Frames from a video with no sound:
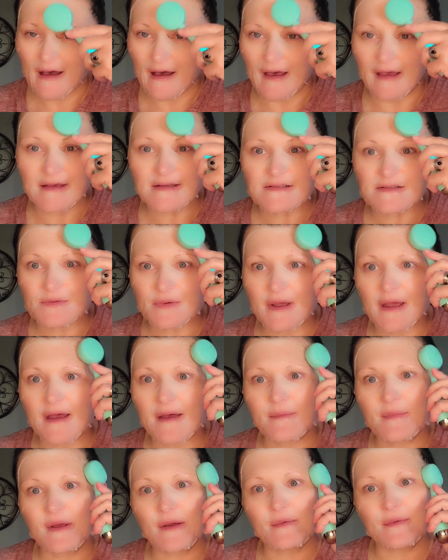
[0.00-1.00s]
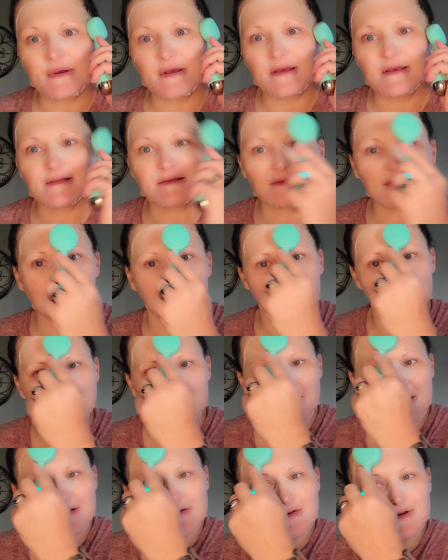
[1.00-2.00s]
I swam. It was in the
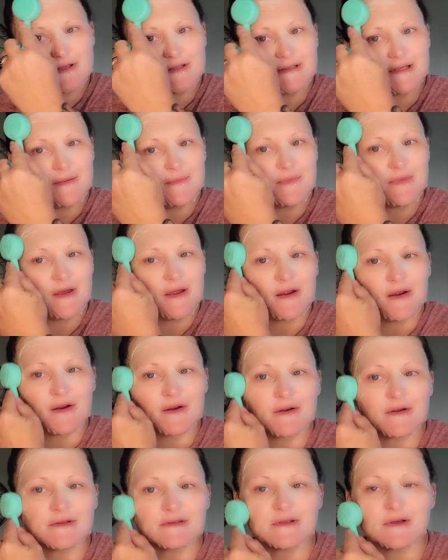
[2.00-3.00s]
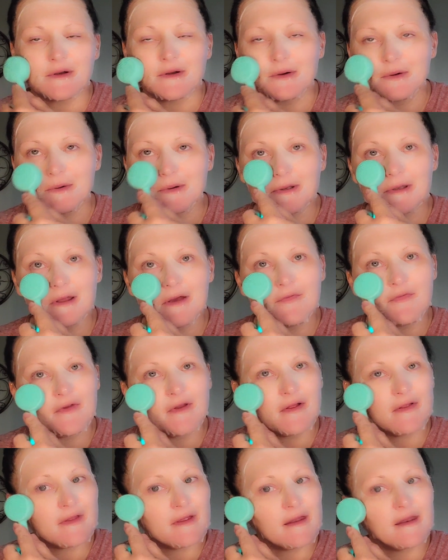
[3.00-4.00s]
hundreds up there, so
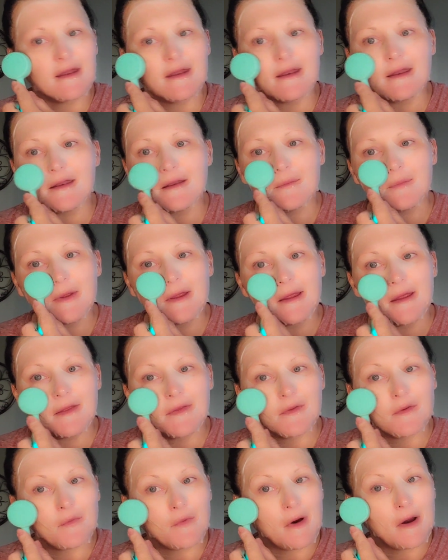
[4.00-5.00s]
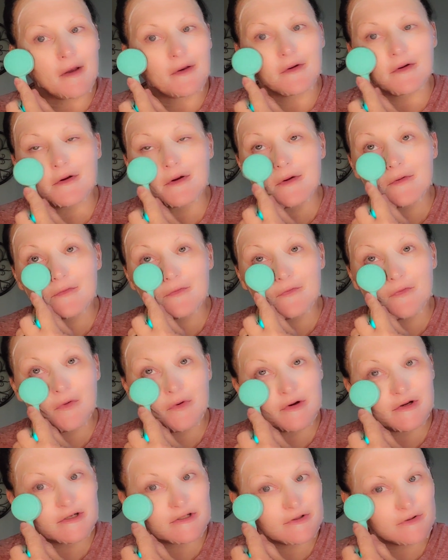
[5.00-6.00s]
definitely needed to be in the water
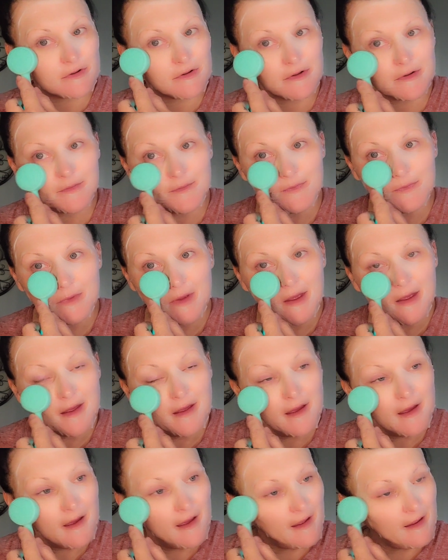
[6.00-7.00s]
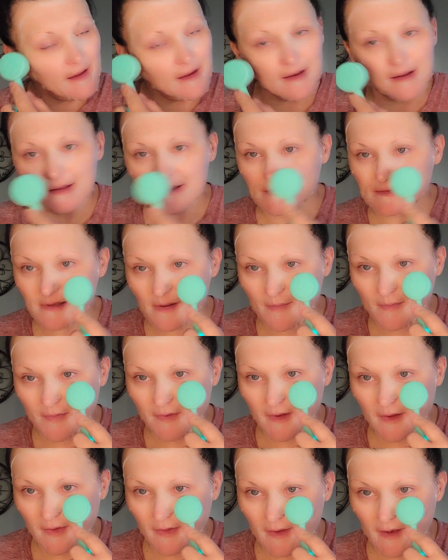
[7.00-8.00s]
for sure. It is
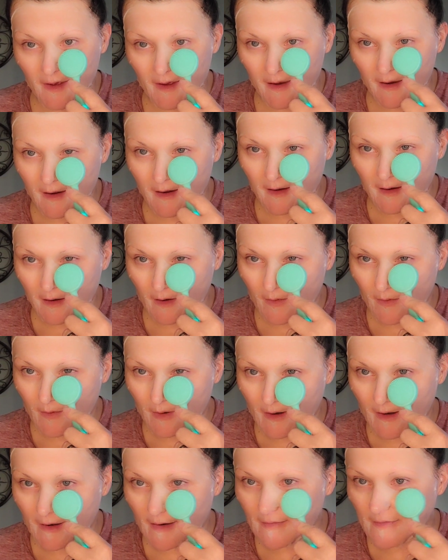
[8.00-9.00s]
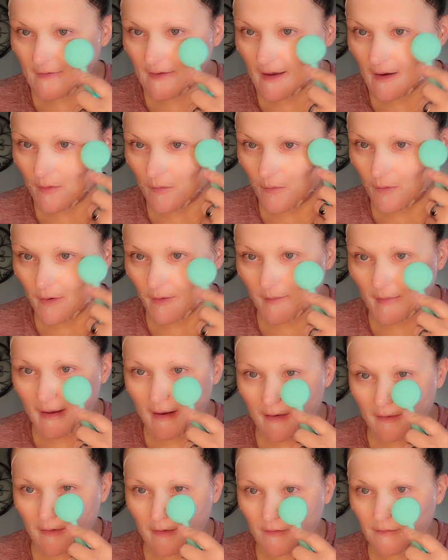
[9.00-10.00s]
something that, you know, when it is that warm
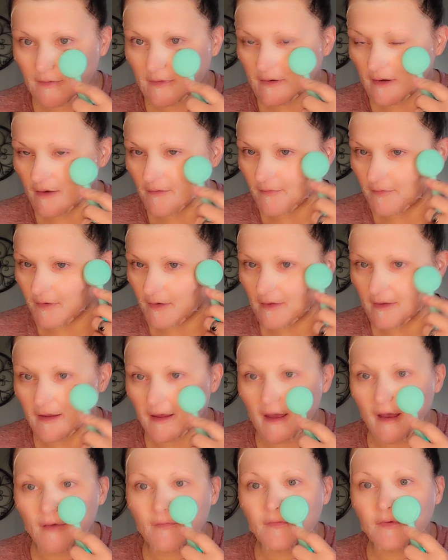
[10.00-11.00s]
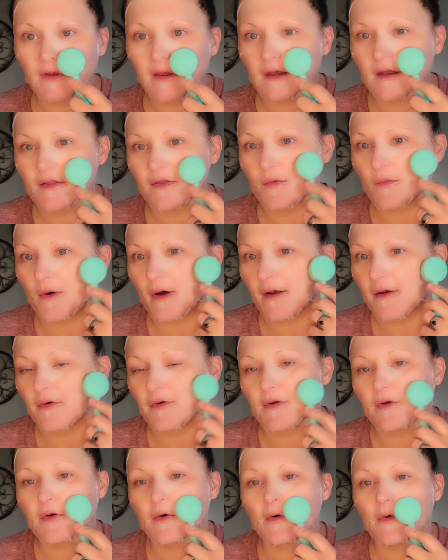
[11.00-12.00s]
out, you definitely have to get in the water
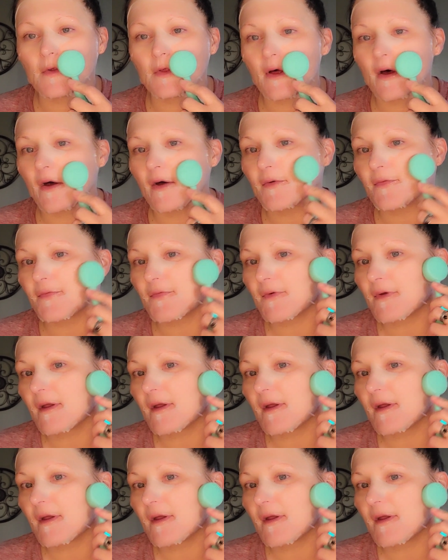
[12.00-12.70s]
to cool off.